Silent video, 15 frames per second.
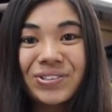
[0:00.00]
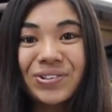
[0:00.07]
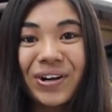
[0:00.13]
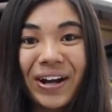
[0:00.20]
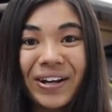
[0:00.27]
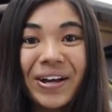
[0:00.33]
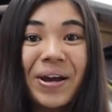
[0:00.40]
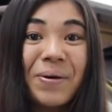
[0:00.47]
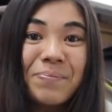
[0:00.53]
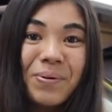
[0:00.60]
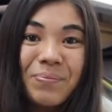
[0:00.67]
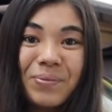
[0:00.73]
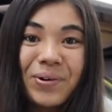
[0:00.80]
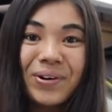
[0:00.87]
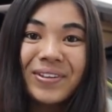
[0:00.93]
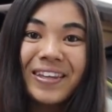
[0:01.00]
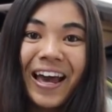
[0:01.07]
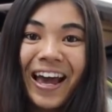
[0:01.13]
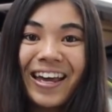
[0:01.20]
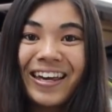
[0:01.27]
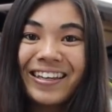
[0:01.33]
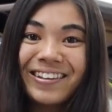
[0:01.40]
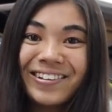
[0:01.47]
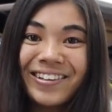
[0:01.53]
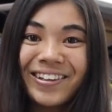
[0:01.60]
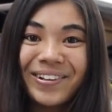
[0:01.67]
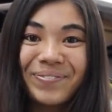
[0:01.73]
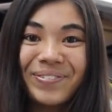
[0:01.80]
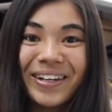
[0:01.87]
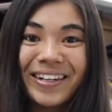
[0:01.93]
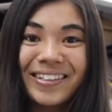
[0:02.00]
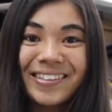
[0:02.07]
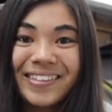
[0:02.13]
truck. But more on that in a little bit.